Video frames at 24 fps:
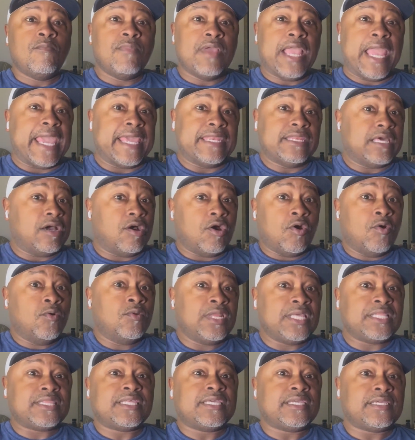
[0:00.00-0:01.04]
and the
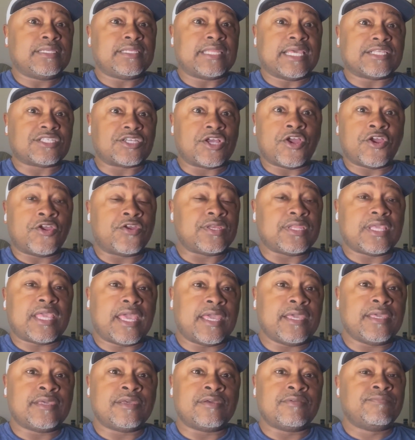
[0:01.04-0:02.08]
only thing that's hurting
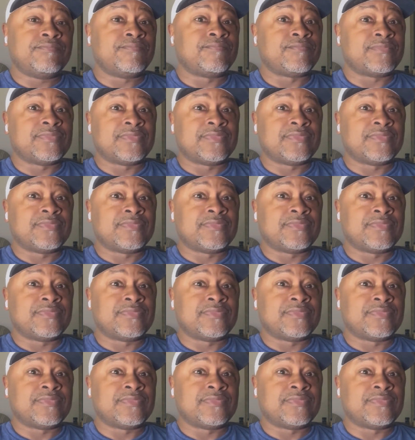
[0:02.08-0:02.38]
Cam